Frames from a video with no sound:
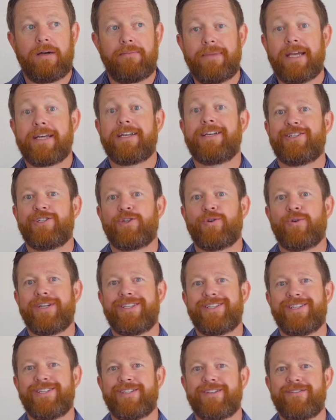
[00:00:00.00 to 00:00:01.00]
making
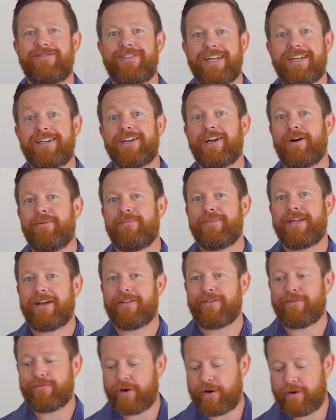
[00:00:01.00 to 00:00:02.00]
choices of income
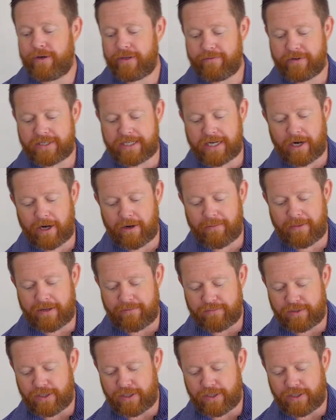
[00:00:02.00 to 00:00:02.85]
down the road in retirement.